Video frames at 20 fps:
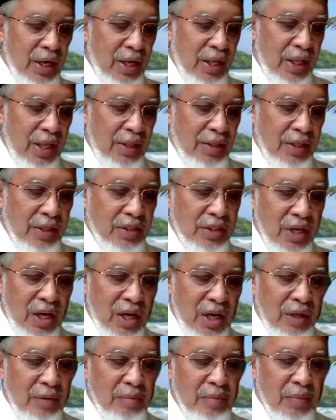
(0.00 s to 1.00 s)
At the
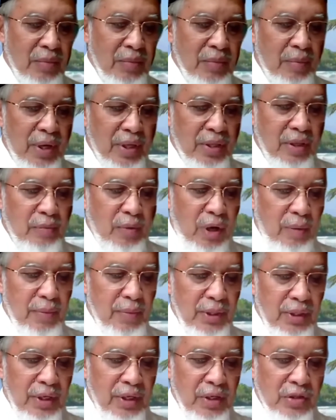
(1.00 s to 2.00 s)
time, Brother
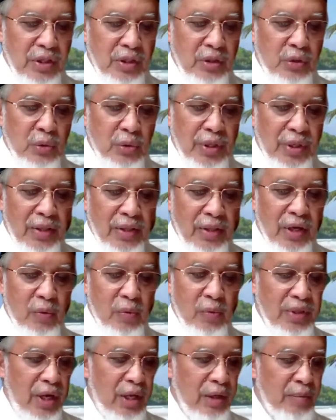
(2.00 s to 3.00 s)
Muhammad Khirzin, together
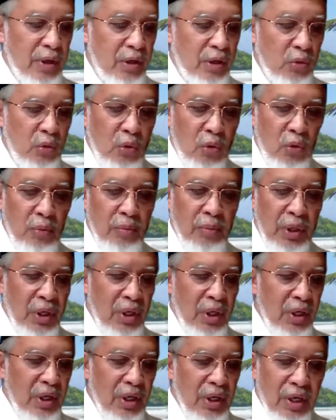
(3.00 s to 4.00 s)
with Almarhum
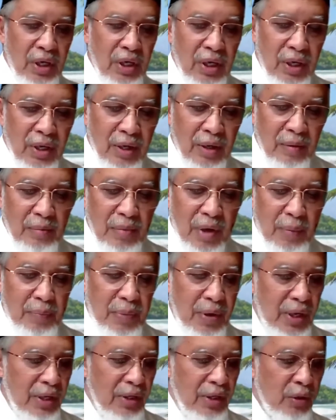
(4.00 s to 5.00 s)

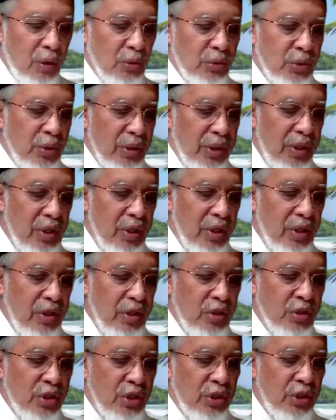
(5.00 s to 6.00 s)
Bapak Dr.
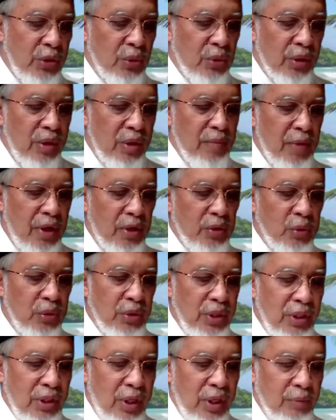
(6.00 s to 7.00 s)
Insinyur
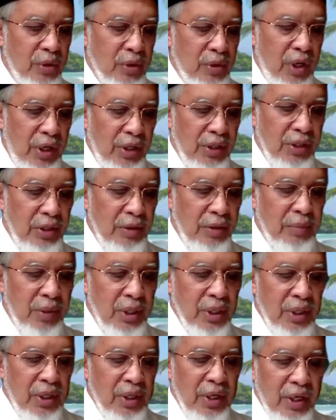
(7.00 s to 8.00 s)
Imaduddin Abdul
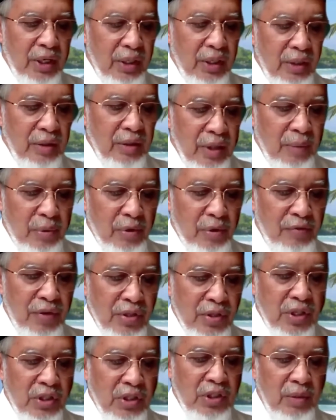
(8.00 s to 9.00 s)
Rahim and
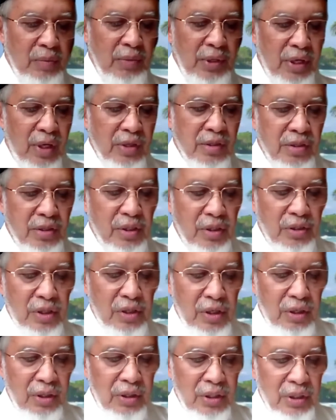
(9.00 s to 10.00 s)
Professor Jimli
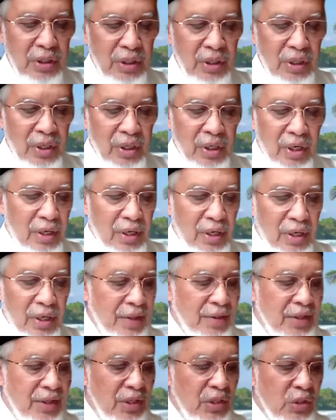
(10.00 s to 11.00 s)
As-Siddiqi and
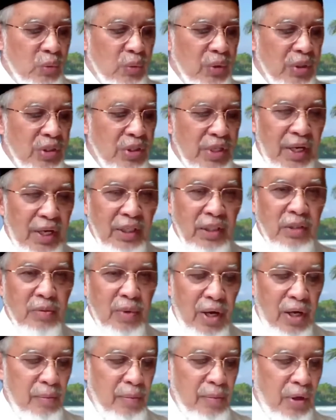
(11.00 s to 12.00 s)
others, was sent
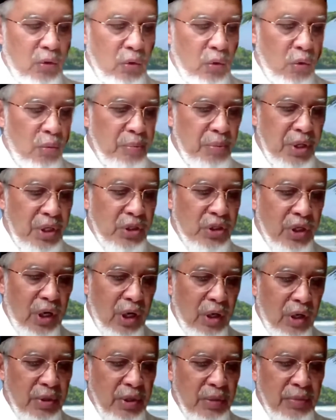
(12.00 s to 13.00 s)
by Almarhum B.J.
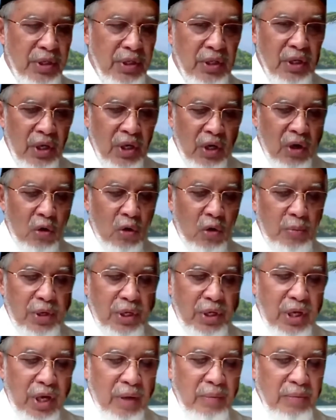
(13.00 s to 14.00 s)
Habibie, who
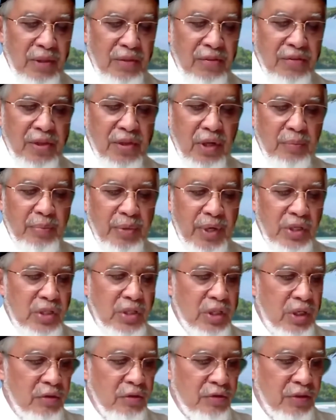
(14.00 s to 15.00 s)
became the 3rd
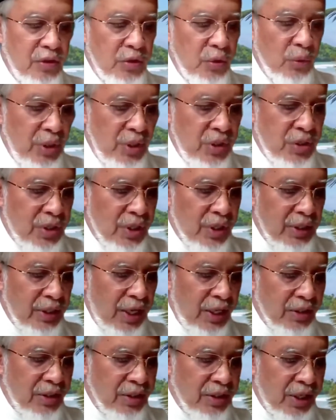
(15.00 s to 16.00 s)
president of Indonesia in
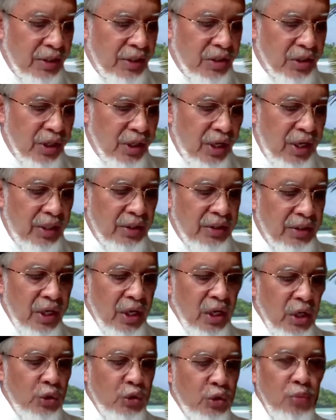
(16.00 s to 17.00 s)
1998,
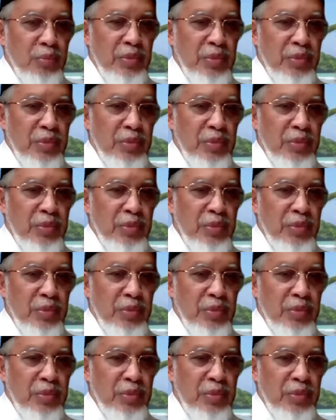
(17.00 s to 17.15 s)
to